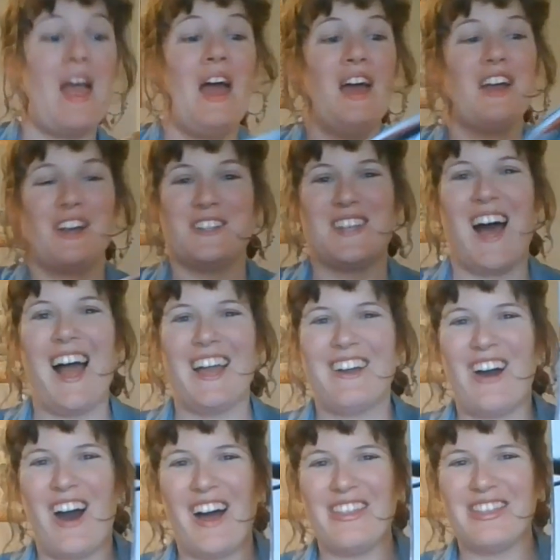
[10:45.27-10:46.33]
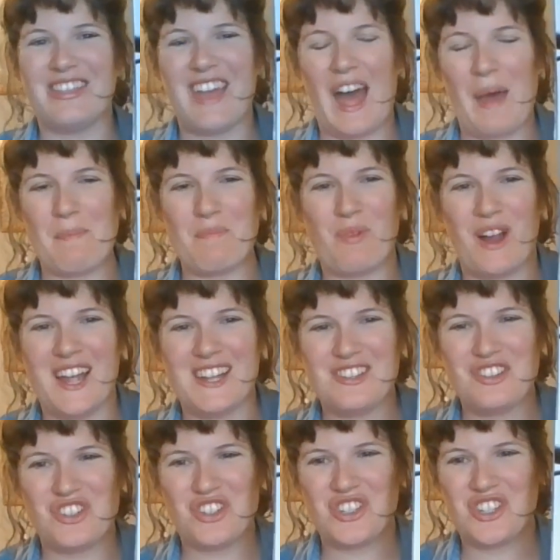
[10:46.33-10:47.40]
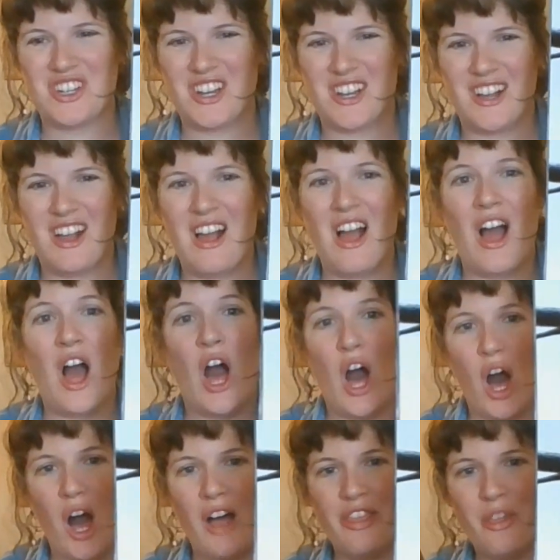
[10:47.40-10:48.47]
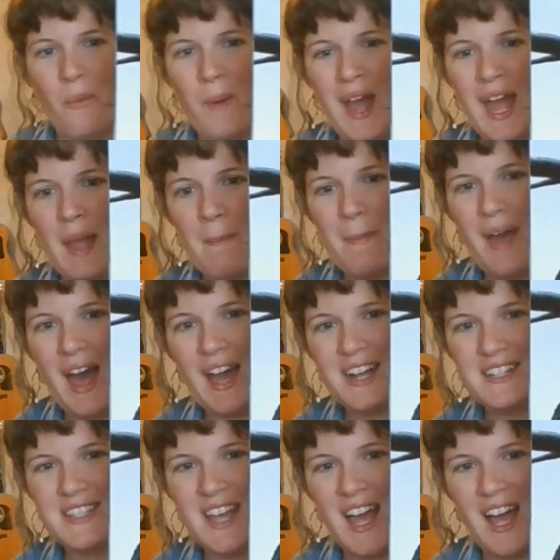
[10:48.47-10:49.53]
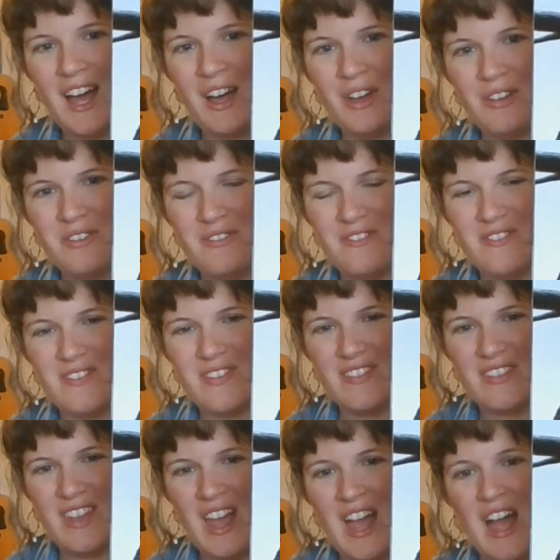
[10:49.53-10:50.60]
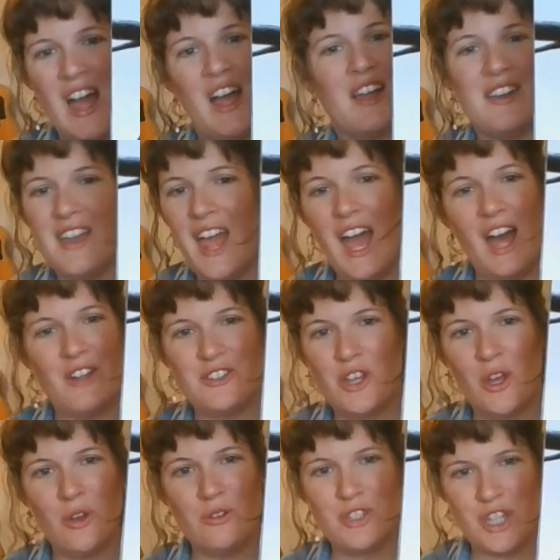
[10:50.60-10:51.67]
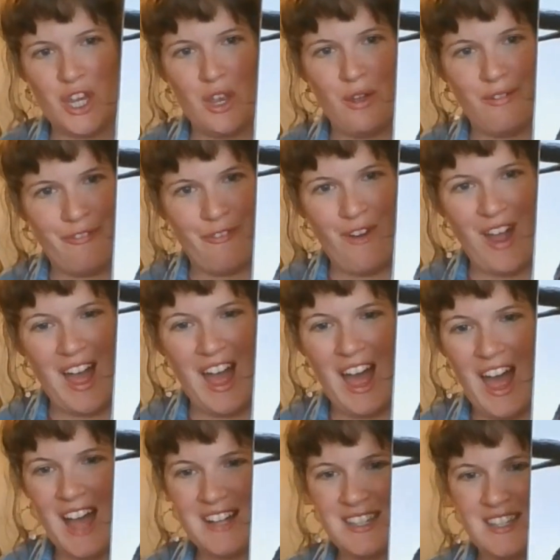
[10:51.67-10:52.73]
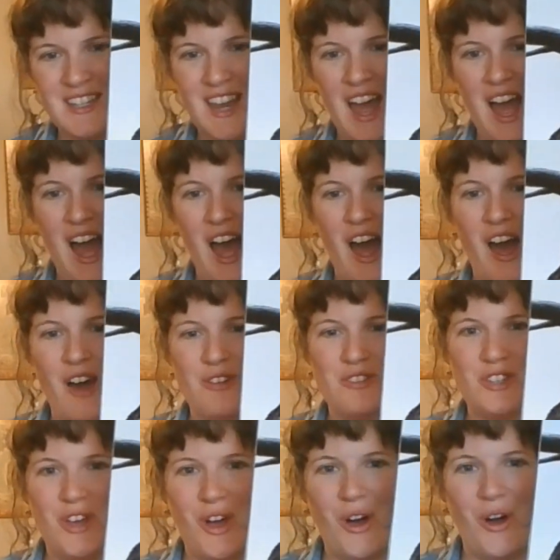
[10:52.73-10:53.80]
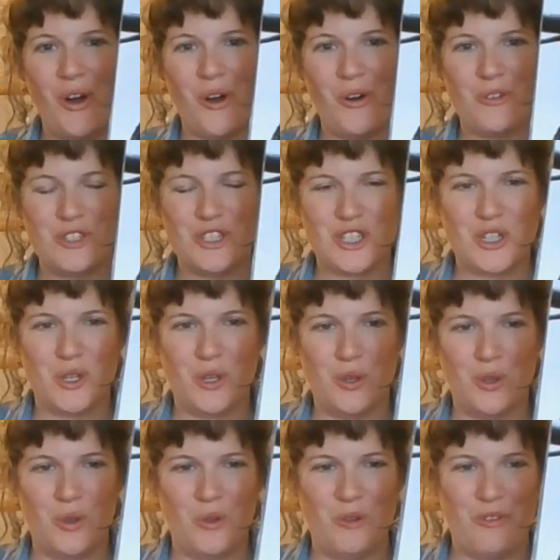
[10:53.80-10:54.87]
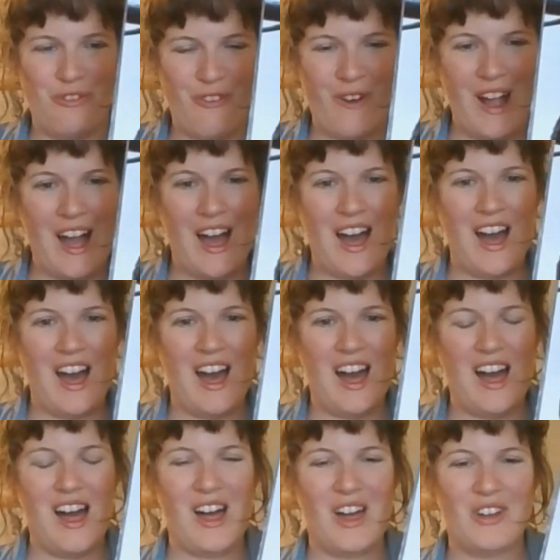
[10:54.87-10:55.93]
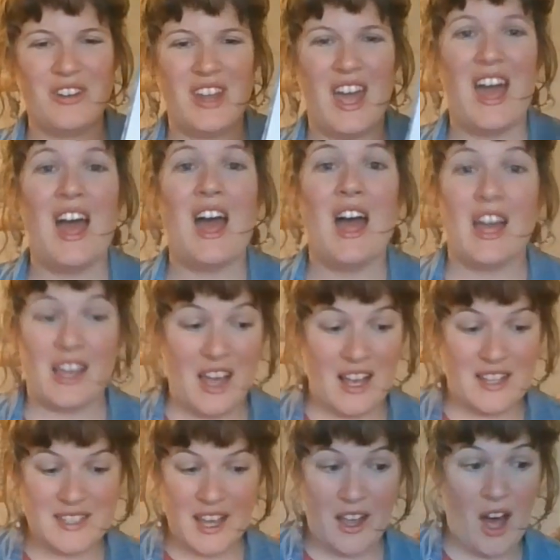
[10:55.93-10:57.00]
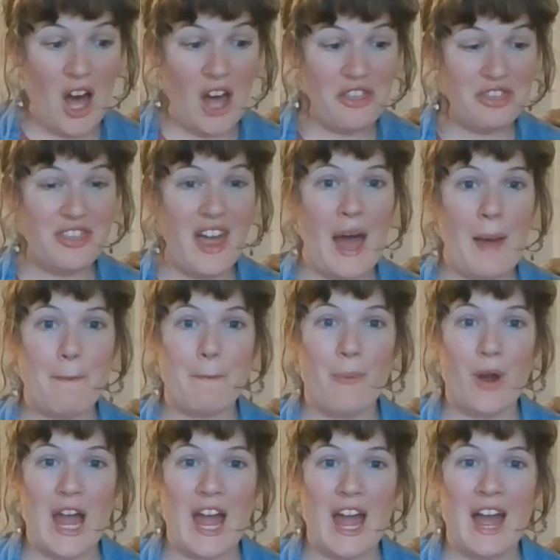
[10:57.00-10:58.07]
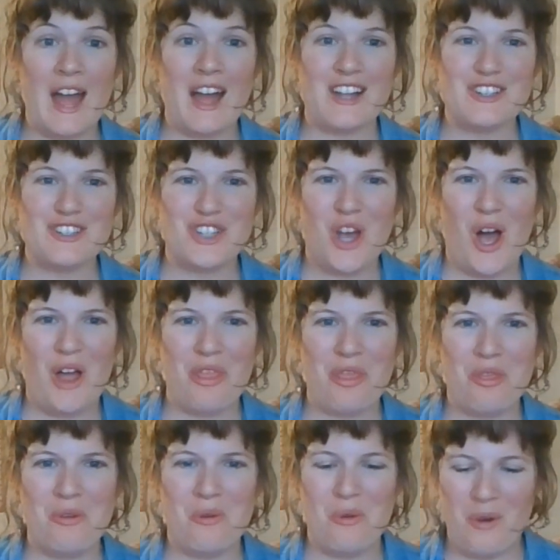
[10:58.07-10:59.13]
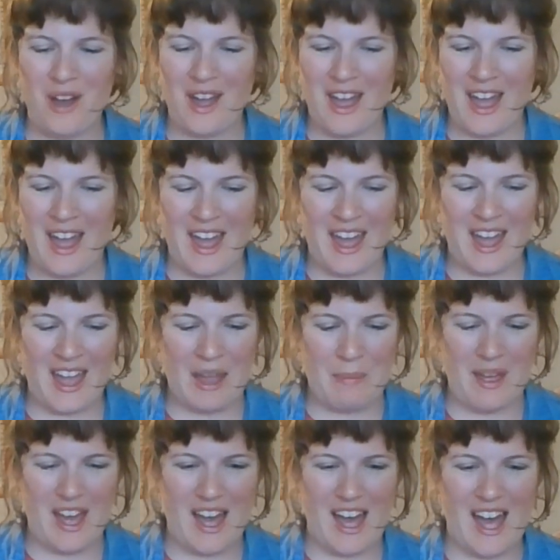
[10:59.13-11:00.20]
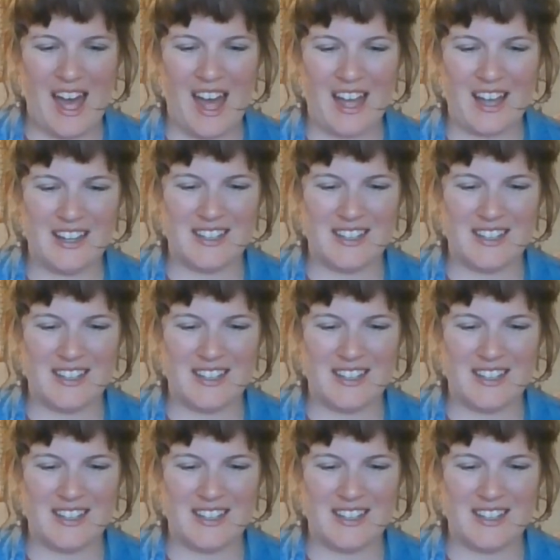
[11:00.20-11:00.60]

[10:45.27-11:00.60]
'cause I caught that branch on the way back down. Now don't you fret, now don't you frown, 'cause I caught that branch on the way back